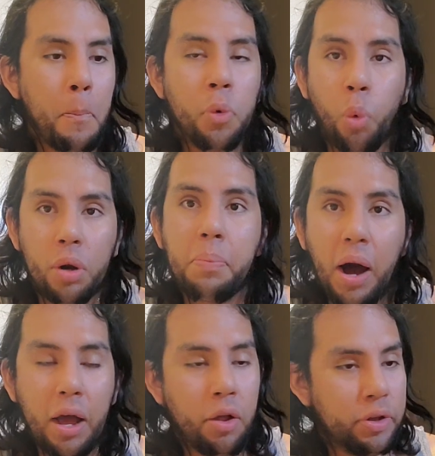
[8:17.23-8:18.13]
One
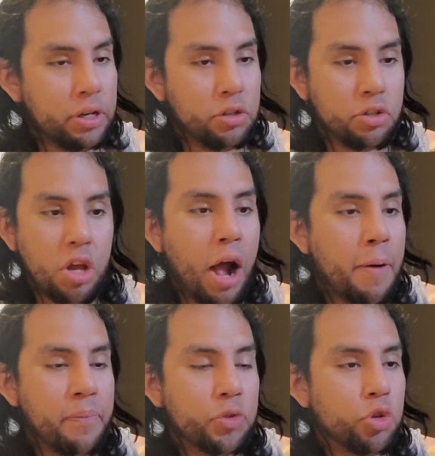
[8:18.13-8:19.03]
pile is
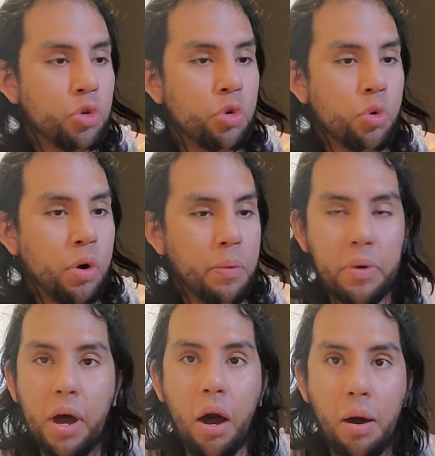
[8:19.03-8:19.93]
to
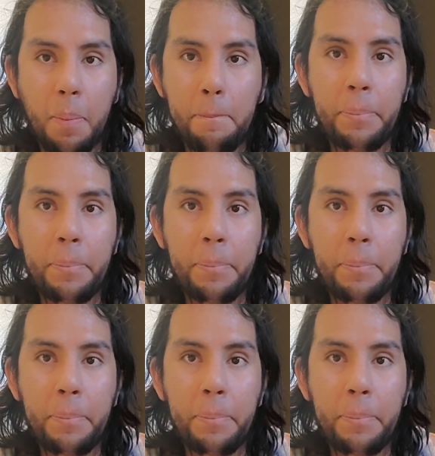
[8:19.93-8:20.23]
uh,